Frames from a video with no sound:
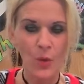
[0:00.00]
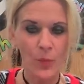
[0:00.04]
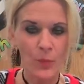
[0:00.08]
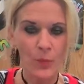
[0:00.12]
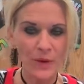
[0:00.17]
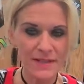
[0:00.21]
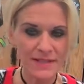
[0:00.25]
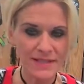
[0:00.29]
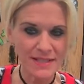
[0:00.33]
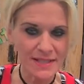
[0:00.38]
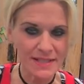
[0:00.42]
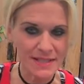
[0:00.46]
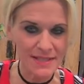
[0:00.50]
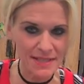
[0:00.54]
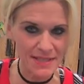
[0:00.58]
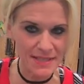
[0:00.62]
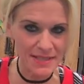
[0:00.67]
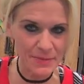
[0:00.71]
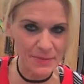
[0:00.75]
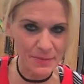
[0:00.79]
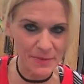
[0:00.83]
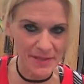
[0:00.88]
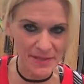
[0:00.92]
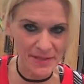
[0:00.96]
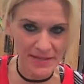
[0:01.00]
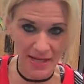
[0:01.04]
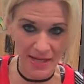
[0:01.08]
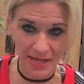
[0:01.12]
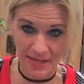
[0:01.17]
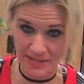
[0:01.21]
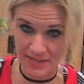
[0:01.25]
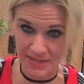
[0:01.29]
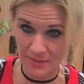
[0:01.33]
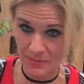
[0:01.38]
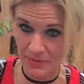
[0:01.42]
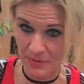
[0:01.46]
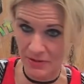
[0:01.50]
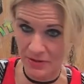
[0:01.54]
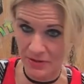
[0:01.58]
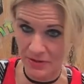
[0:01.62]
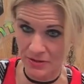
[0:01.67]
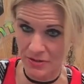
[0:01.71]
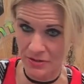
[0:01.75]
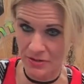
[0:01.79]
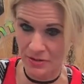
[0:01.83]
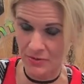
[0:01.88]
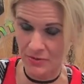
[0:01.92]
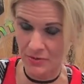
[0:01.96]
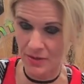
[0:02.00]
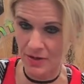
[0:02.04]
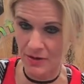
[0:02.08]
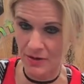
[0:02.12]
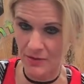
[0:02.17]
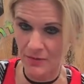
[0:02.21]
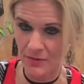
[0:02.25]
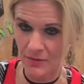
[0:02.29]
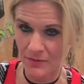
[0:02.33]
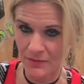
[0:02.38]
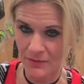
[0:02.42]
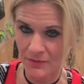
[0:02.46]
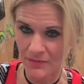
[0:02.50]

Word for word: What does this one say, Demir? Do you know?